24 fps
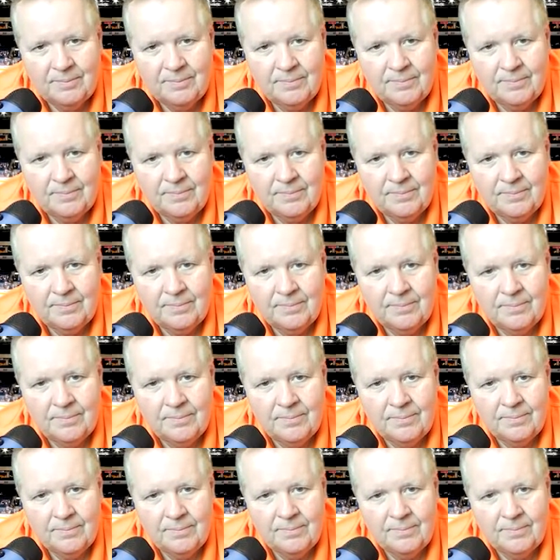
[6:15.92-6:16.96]

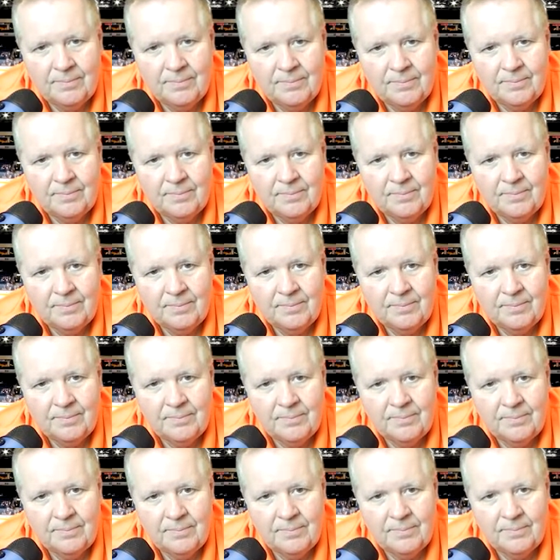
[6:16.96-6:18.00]

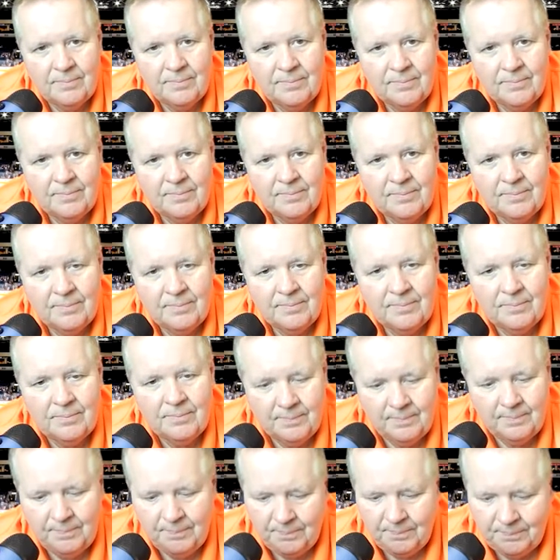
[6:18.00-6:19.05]

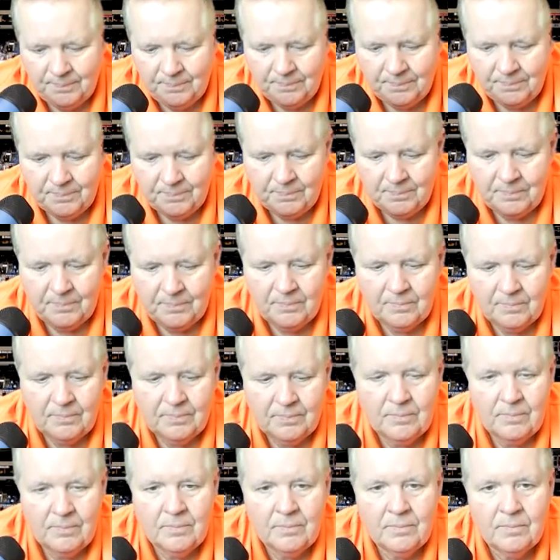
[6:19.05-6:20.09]

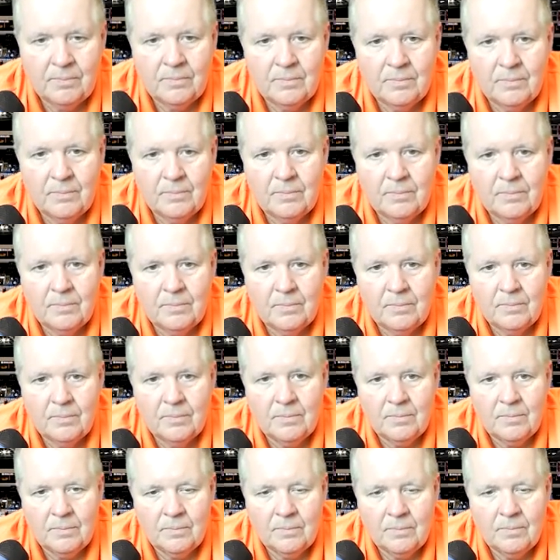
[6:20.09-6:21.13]

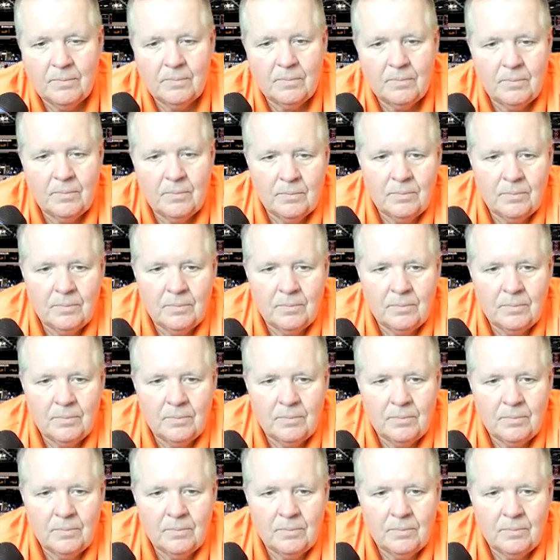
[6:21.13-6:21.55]
[no speech]